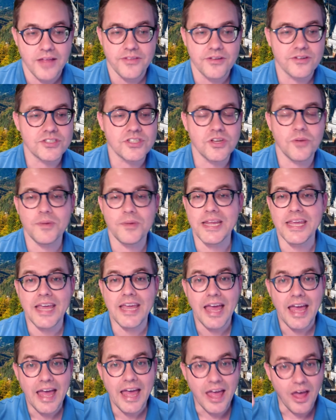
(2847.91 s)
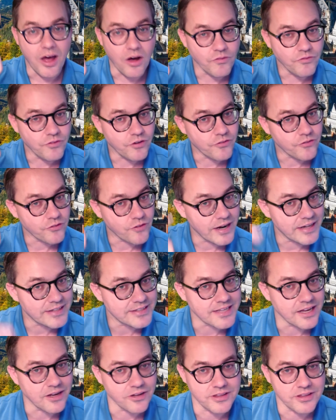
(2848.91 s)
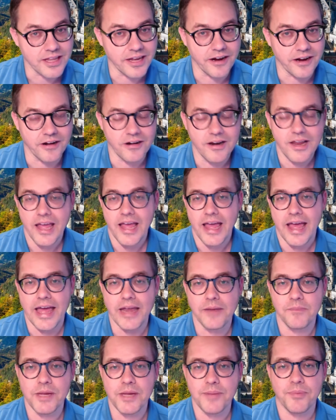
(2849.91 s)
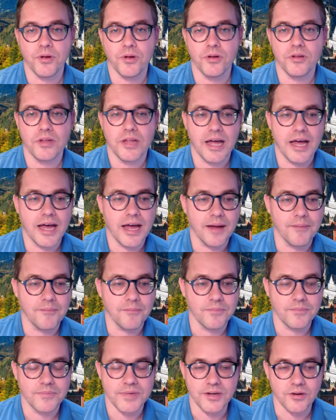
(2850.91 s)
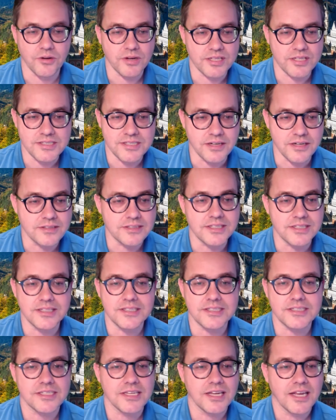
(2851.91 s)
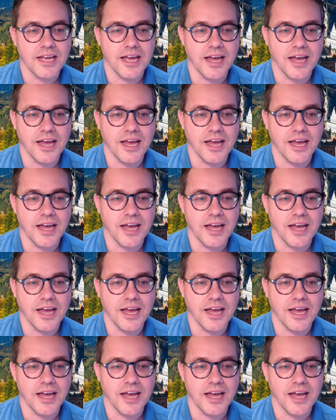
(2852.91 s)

There's so many helpful friends out there and people, um, you know, consultants,